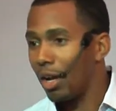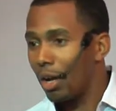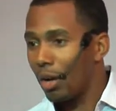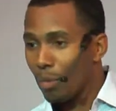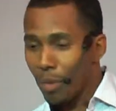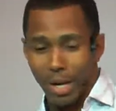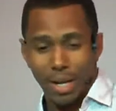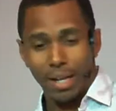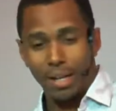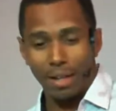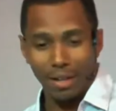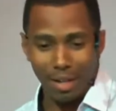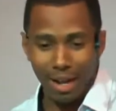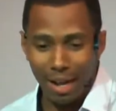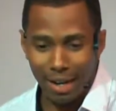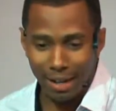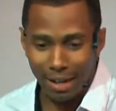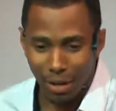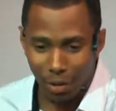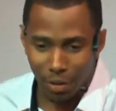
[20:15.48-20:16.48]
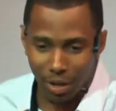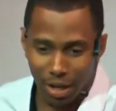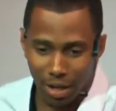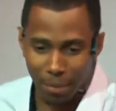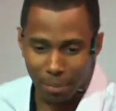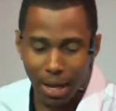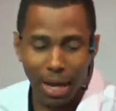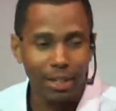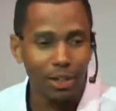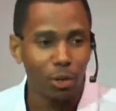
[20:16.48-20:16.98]
raider. Y'all ain't gonna
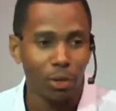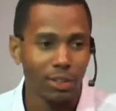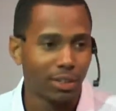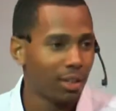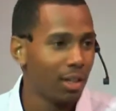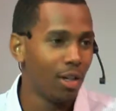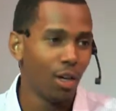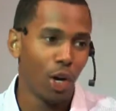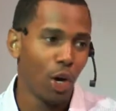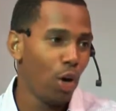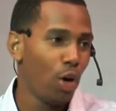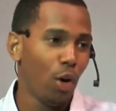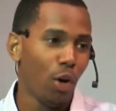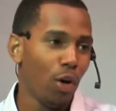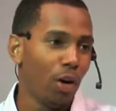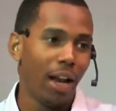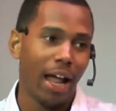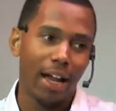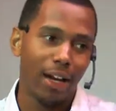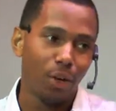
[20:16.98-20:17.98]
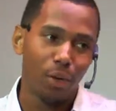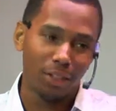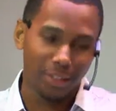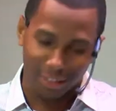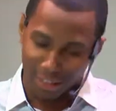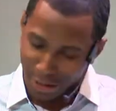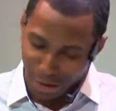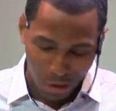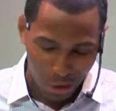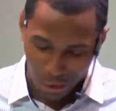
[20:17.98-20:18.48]
help me. I know it's still early. I know it's
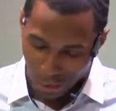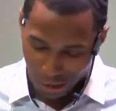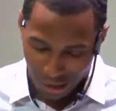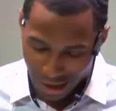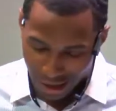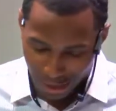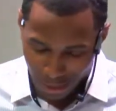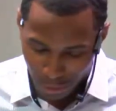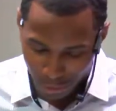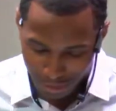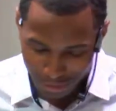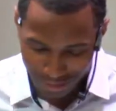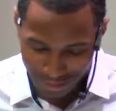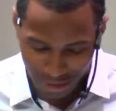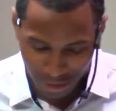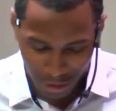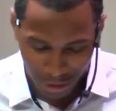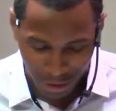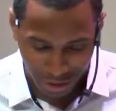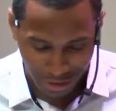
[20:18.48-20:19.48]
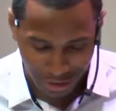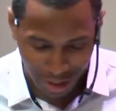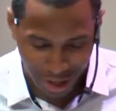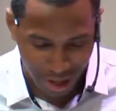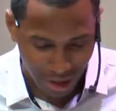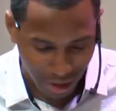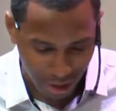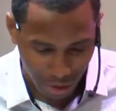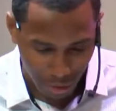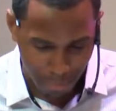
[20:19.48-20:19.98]
still early. I know it's still early. So
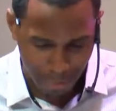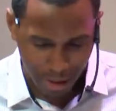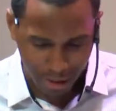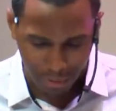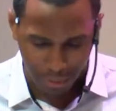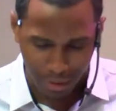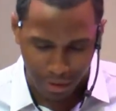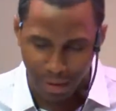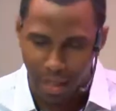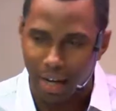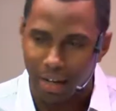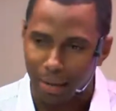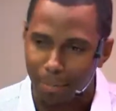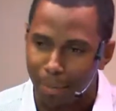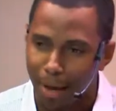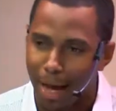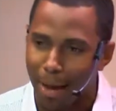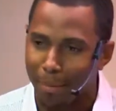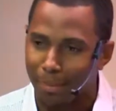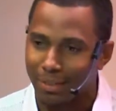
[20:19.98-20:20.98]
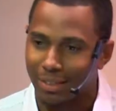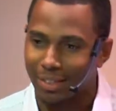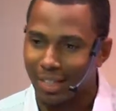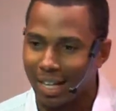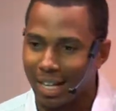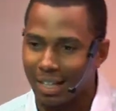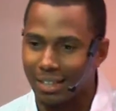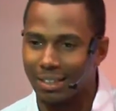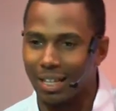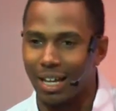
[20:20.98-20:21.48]
I ain't gonna mess with y'all. The Bible
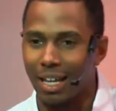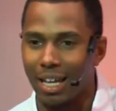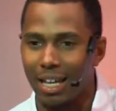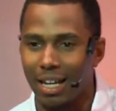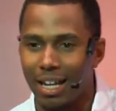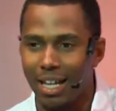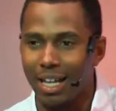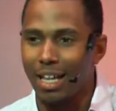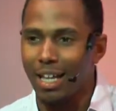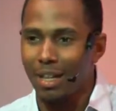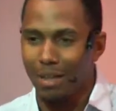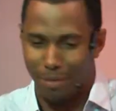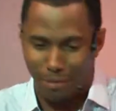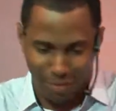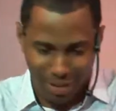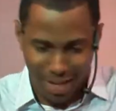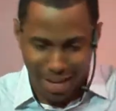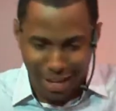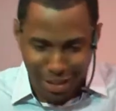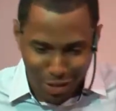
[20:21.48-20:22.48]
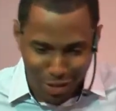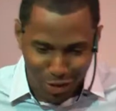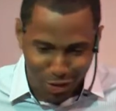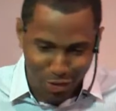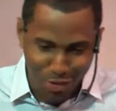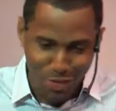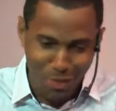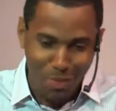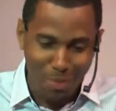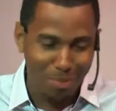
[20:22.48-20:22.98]
says that he lived in the
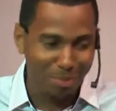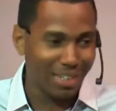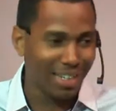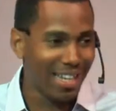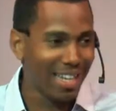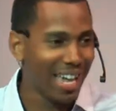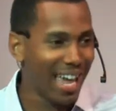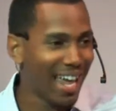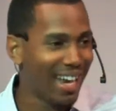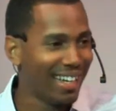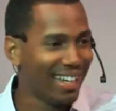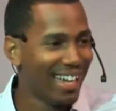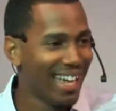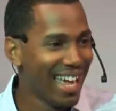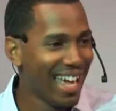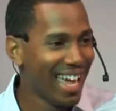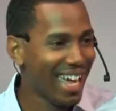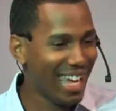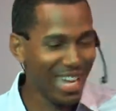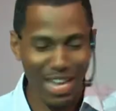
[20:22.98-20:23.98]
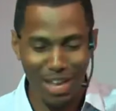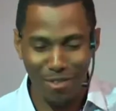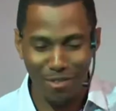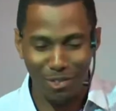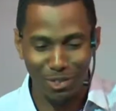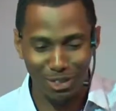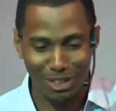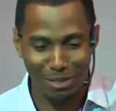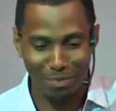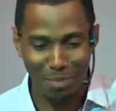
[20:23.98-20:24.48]
tombs and he had an
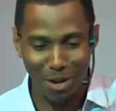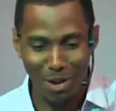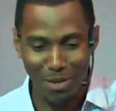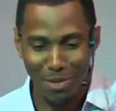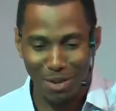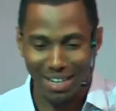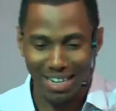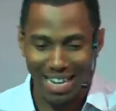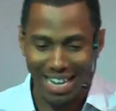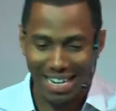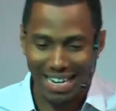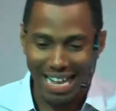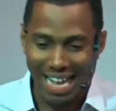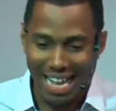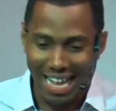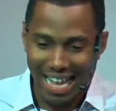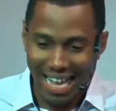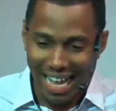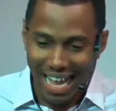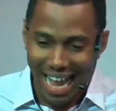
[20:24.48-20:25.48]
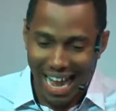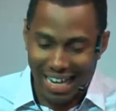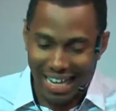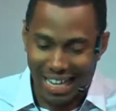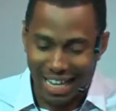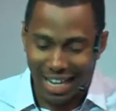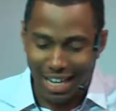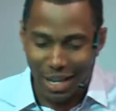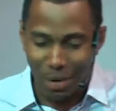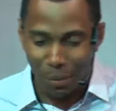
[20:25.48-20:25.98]
evil spirit and and
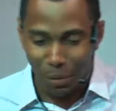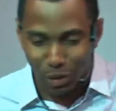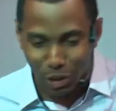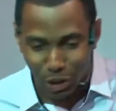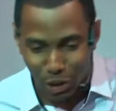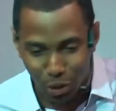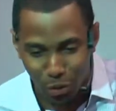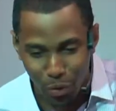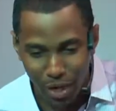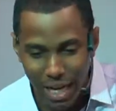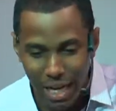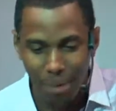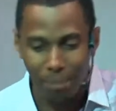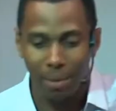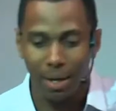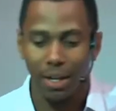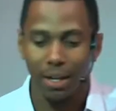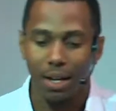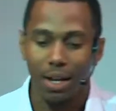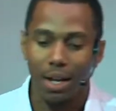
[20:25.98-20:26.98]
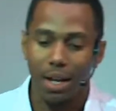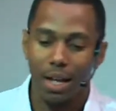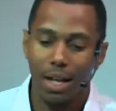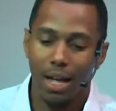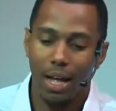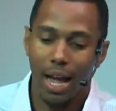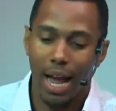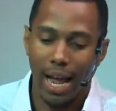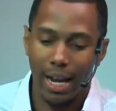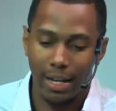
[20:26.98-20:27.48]
here he was screaming
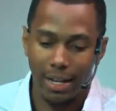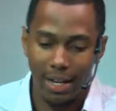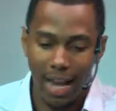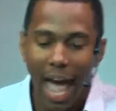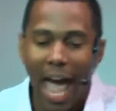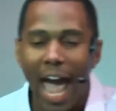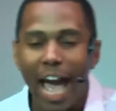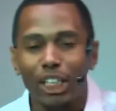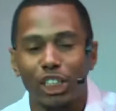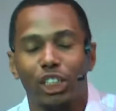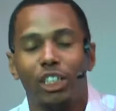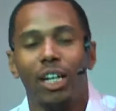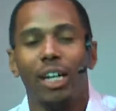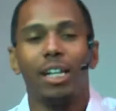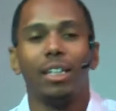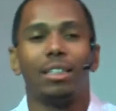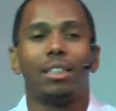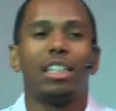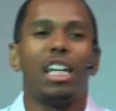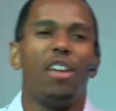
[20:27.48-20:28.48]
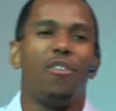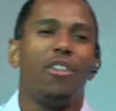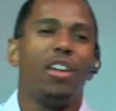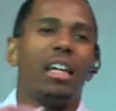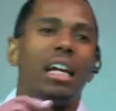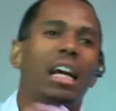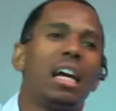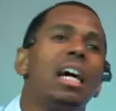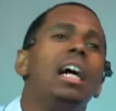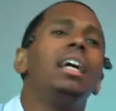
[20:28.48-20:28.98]
and gnashing his teeth
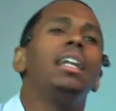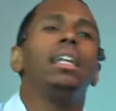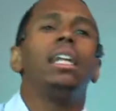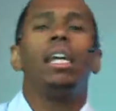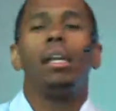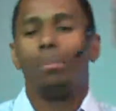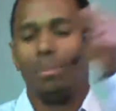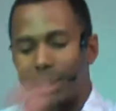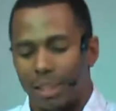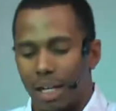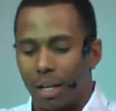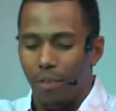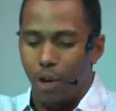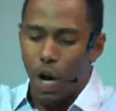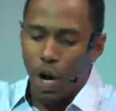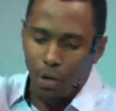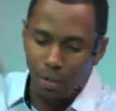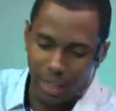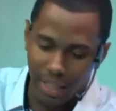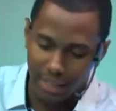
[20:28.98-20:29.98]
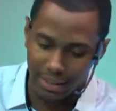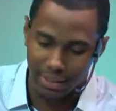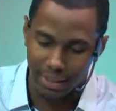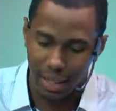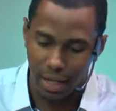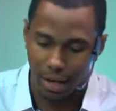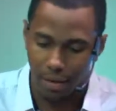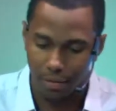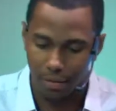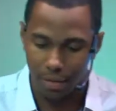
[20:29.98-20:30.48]
and cutting himself, hurting
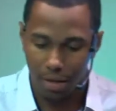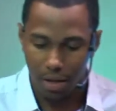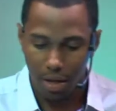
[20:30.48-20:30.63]
himself.